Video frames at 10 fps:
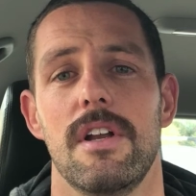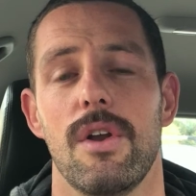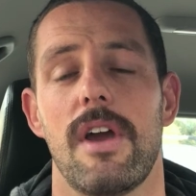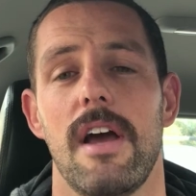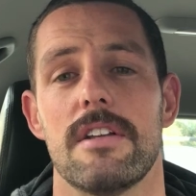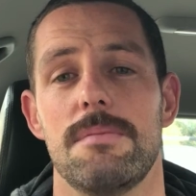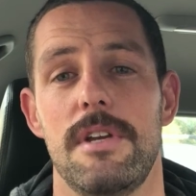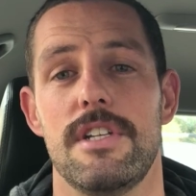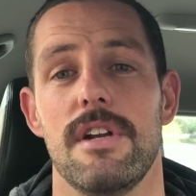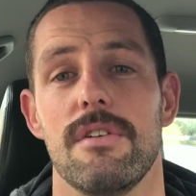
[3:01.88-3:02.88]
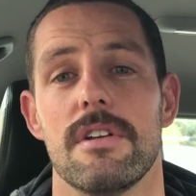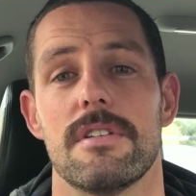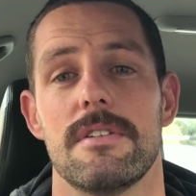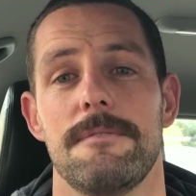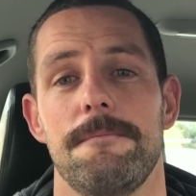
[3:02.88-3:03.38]
look out to be
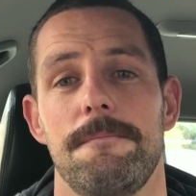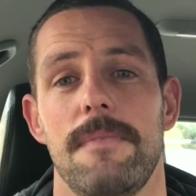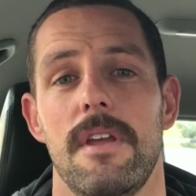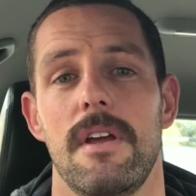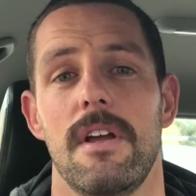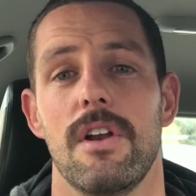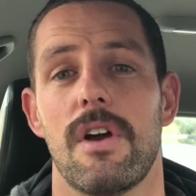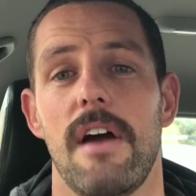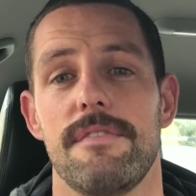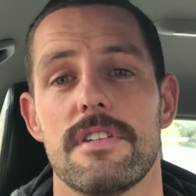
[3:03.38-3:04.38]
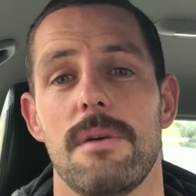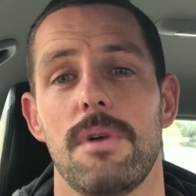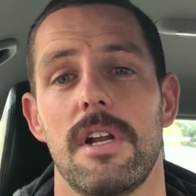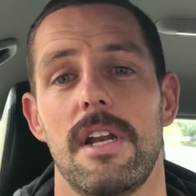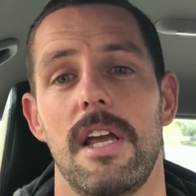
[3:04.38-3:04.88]
generous. Look out for
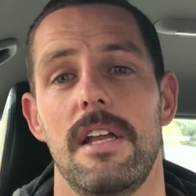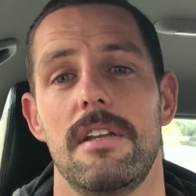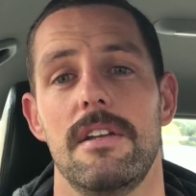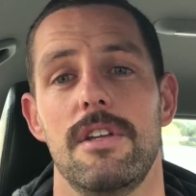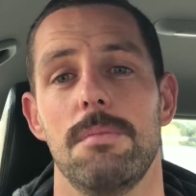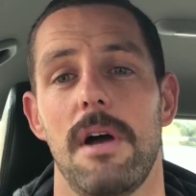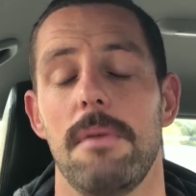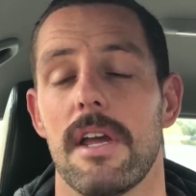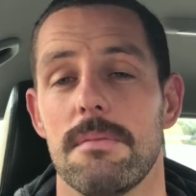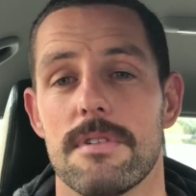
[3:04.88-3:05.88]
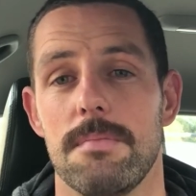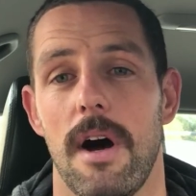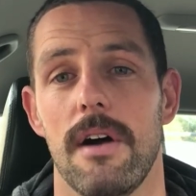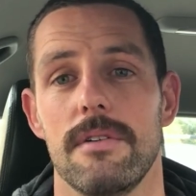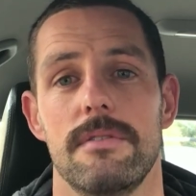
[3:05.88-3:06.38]
someone in need. You might make them
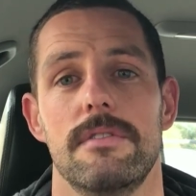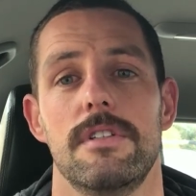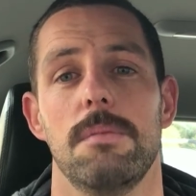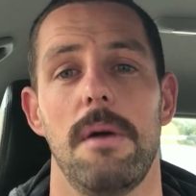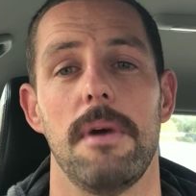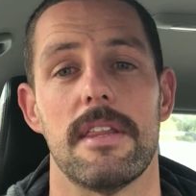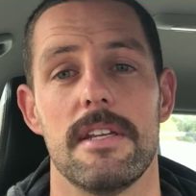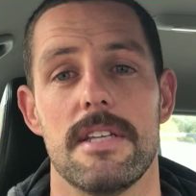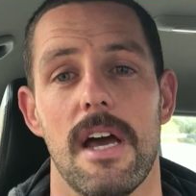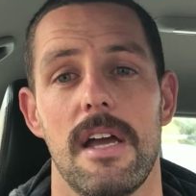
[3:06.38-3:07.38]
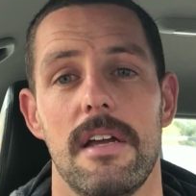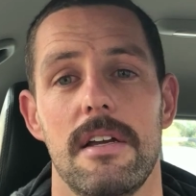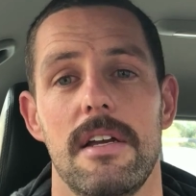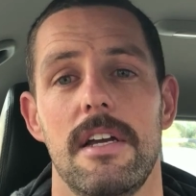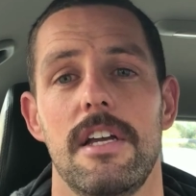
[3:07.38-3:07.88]
smile. You might make their day.
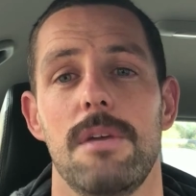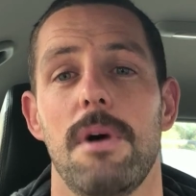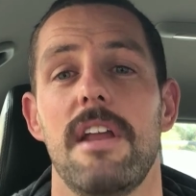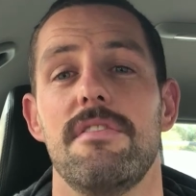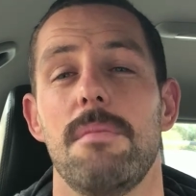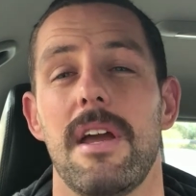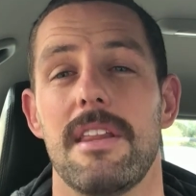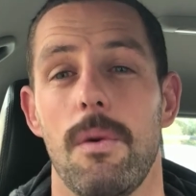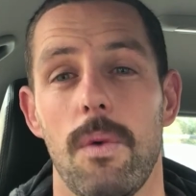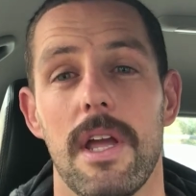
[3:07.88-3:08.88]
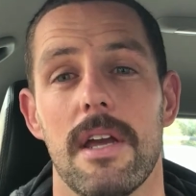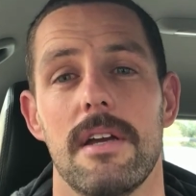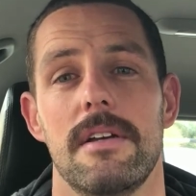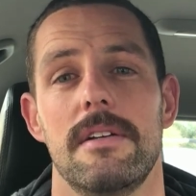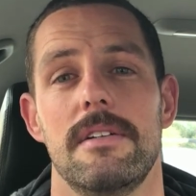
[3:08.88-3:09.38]
You might even make their week.
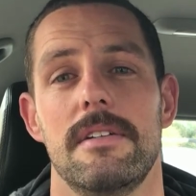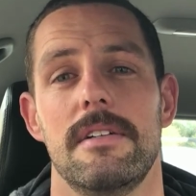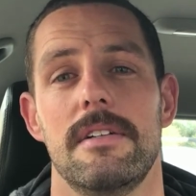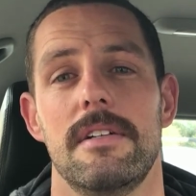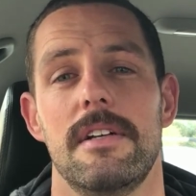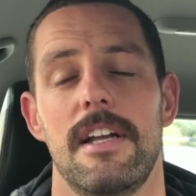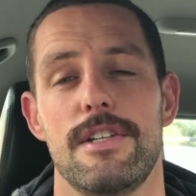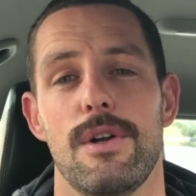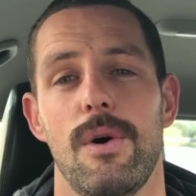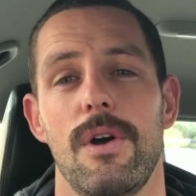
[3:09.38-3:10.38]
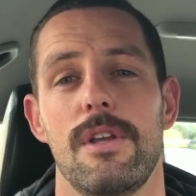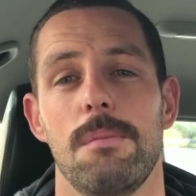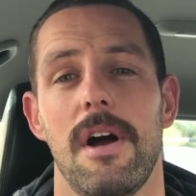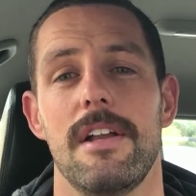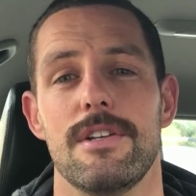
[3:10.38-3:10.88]
And you know what? You
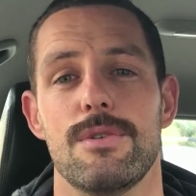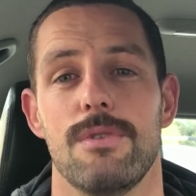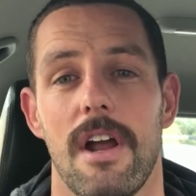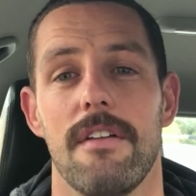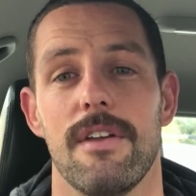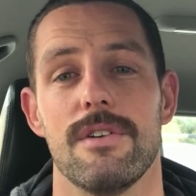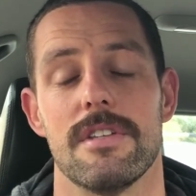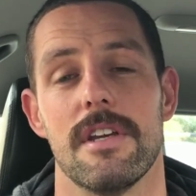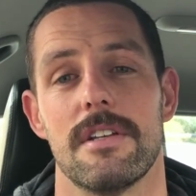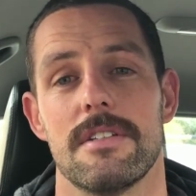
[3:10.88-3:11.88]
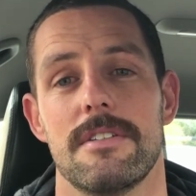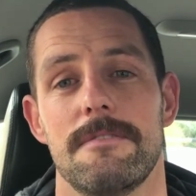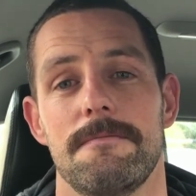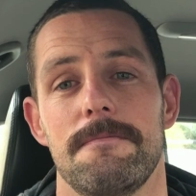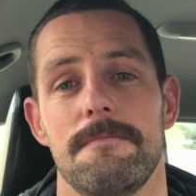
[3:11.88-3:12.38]
might do none of those things.
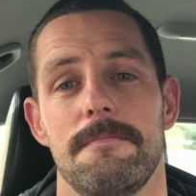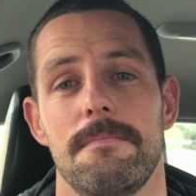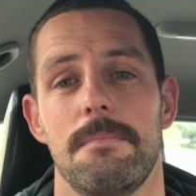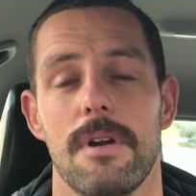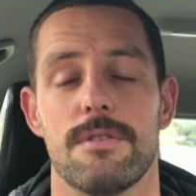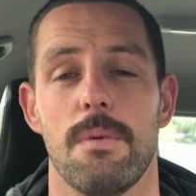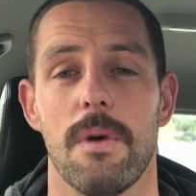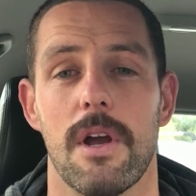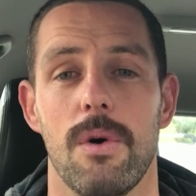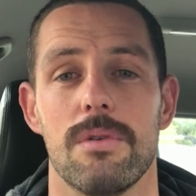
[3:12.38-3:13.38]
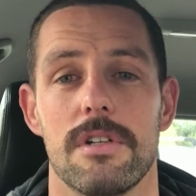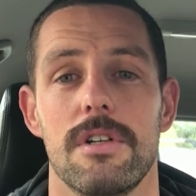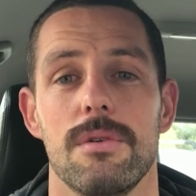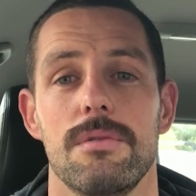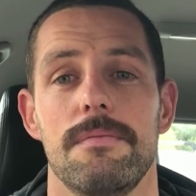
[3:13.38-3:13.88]
But it's what we're called to
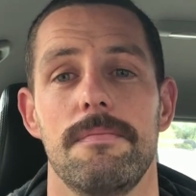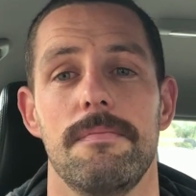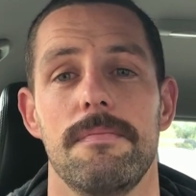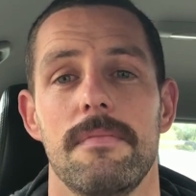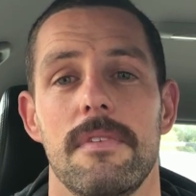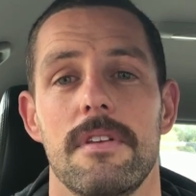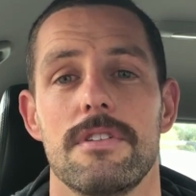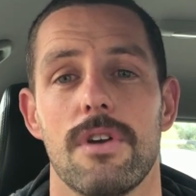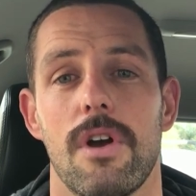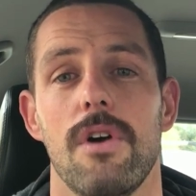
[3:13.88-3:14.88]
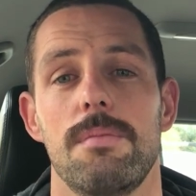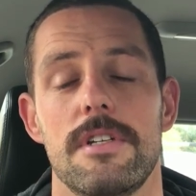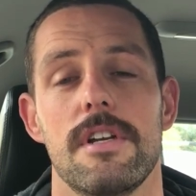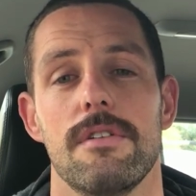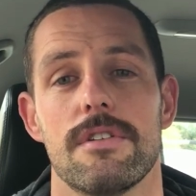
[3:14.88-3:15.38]
do. So go be
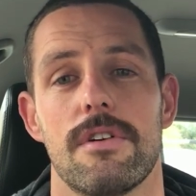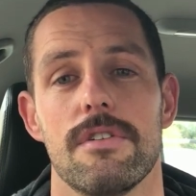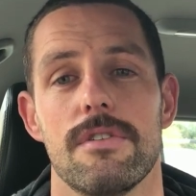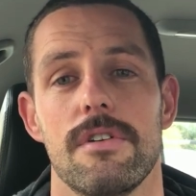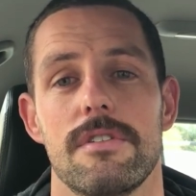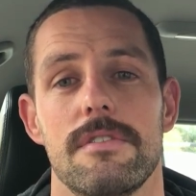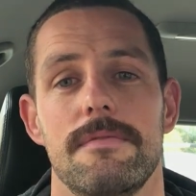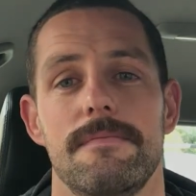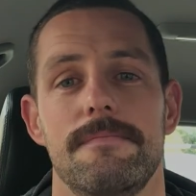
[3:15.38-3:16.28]
generous, Crossroads.